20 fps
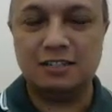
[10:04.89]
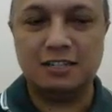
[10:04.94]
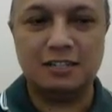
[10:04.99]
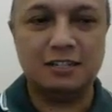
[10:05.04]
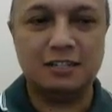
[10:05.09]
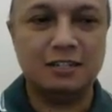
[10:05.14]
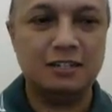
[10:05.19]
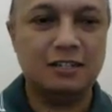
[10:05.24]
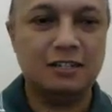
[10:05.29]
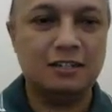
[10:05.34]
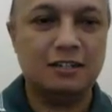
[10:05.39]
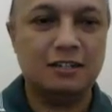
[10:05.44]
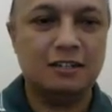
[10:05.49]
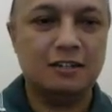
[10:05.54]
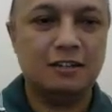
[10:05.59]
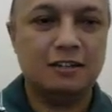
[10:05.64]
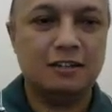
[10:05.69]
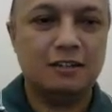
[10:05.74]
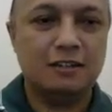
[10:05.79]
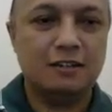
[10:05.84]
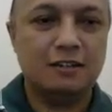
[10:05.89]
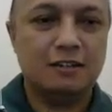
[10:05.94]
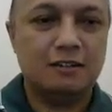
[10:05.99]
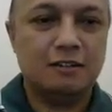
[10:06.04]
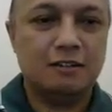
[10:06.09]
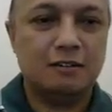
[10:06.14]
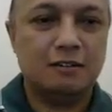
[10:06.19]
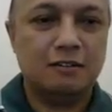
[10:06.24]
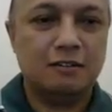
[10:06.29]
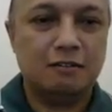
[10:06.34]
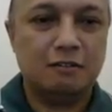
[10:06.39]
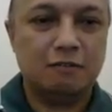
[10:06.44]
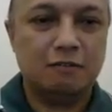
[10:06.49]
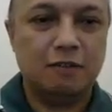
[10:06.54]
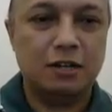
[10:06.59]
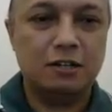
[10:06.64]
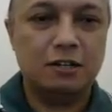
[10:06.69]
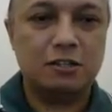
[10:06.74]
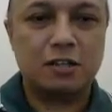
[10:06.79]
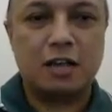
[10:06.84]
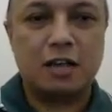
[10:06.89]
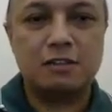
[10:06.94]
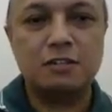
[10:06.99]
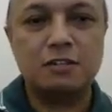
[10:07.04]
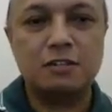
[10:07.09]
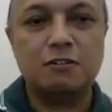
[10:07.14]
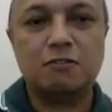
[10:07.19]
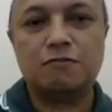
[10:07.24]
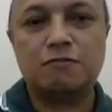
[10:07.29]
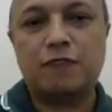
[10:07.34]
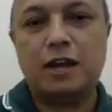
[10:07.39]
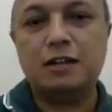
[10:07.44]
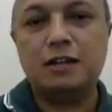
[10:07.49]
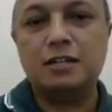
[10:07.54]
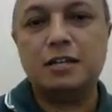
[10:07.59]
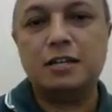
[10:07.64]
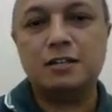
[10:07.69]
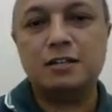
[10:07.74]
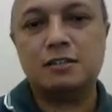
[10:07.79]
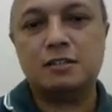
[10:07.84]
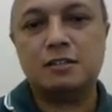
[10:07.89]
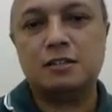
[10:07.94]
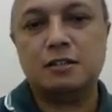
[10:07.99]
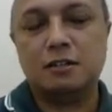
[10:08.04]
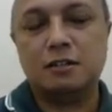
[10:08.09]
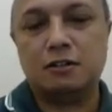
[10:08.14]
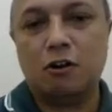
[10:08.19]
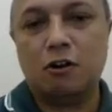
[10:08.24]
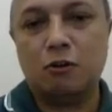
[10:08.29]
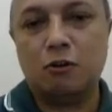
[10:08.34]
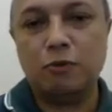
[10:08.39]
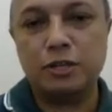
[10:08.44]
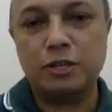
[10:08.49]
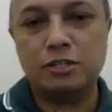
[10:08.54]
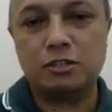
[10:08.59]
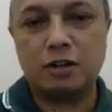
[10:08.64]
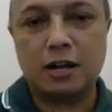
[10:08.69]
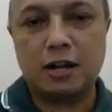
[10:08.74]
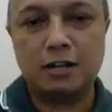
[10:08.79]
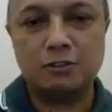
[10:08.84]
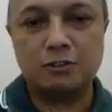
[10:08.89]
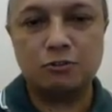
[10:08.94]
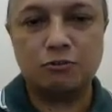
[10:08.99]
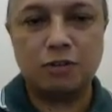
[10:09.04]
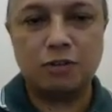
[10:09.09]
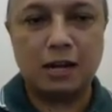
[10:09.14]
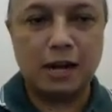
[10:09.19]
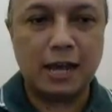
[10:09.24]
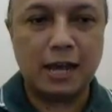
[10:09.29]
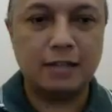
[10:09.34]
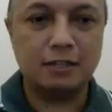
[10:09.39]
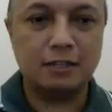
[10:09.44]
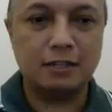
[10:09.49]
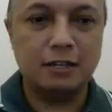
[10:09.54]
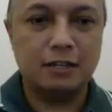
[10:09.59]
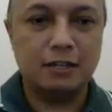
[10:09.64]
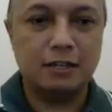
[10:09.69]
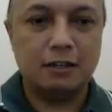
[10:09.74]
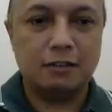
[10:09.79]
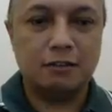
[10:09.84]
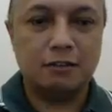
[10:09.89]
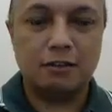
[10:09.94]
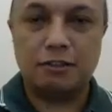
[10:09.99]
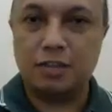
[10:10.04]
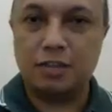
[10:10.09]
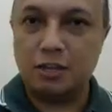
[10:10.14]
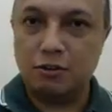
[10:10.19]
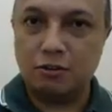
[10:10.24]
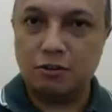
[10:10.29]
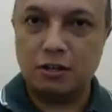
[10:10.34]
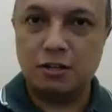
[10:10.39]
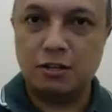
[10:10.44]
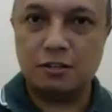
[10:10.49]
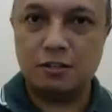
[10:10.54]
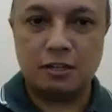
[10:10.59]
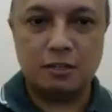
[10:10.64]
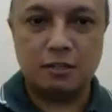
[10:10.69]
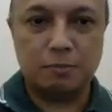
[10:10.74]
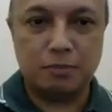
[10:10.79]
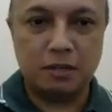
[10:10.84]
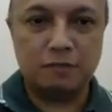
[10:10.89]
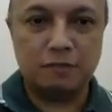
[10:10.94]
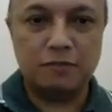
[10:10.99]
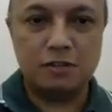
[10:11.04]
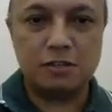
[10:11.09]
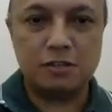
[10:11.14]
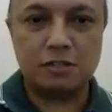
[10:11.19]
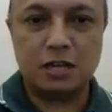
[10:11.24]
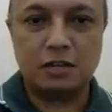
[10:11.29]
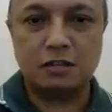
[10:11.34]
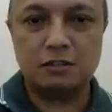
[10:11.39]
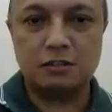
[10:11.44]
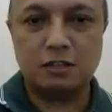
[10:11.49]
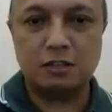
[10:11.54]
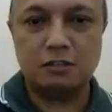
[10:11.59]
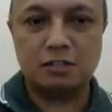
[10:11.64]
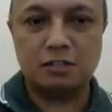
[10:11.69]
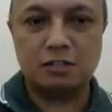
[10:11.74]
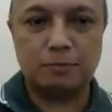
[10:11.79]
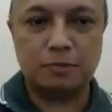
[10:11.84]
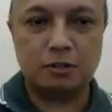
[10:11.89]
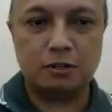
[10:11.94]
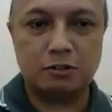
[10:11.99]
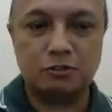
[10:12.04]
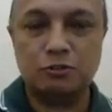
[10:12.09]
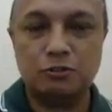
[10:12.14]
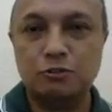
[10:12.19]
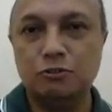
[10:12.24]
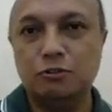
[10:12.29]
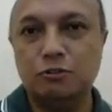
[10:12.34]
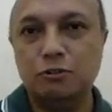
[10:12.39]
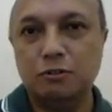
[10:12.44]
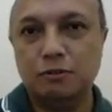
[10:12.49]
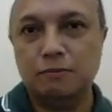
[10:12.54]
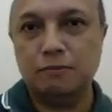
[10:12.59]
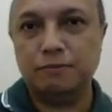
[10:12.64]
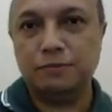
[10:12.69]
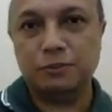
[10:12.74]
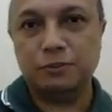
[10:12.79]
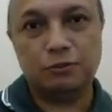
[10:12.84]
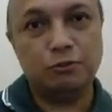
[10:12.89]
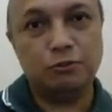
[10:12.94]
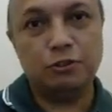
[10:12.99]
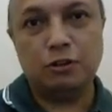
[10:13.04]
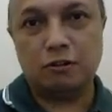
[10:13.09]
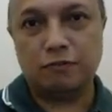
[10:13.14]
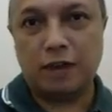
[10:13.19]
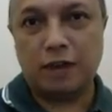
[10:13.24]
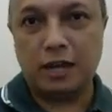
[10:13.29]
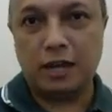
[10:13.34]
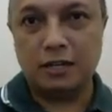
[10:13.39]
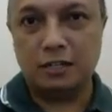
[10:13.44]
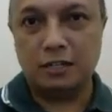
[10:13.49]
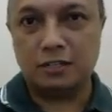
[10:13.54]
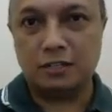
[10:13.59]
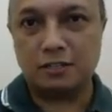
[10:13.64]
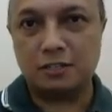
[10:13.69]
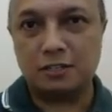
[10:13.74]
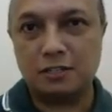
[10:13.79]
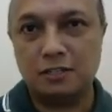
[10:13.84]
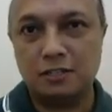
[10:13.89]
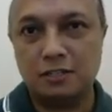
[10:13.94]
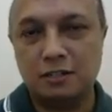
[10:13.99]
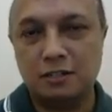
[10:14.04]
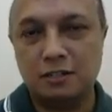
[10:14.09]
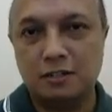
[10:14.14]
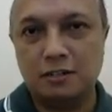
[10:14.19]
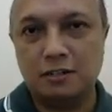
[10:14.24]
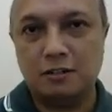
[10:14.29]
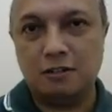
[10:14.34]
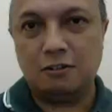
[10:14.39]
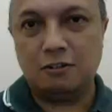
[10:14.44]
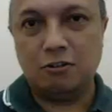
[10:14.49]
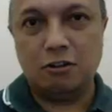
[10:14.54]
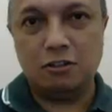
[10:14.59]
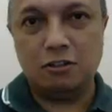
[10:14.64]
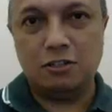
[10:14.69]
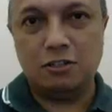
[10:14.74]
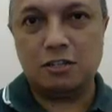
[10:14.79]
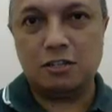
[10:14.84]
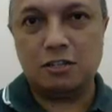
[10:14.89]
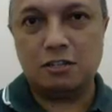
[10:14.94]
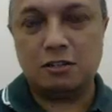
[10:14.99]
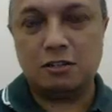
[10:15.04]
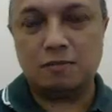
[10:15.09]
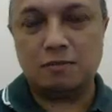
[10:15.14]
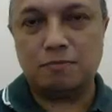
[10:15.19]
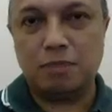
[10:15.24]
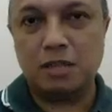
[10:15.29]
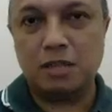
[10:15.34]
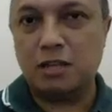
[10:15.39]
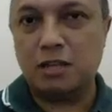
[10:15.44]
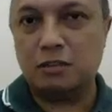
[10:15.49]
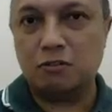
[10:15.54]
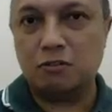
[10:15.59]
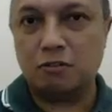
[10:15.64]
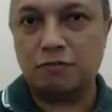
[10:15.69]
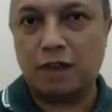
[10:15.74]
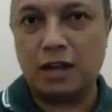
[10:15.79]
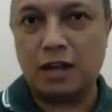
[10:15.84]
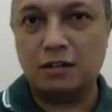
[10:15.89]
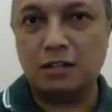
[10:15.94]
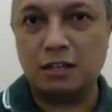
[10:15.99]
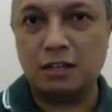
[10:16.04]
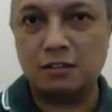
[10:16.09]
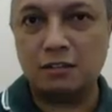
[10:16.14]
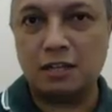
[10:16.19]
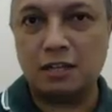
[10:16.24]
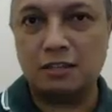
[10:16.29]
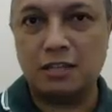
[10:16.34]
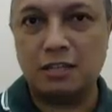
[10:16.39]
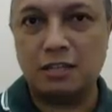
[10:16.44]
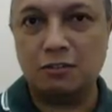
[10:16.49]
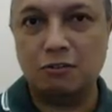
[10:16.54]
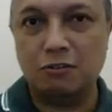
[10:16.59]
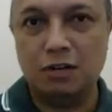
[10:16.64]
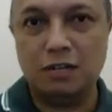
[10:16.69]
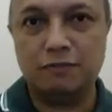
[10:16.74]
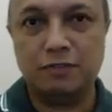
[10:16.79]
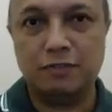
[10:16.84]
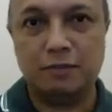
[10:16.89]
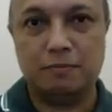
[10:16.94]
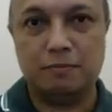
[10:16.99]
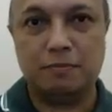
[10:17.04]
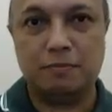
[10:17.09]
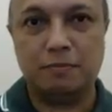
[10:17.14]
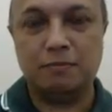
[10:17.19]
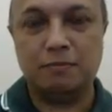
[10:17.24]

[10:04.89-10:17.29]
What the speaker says: Yeah? When discussing your findings, always try to relate the theories and the previous studies in chapter 2 to your findings. Don't just present your findings and then you leave them.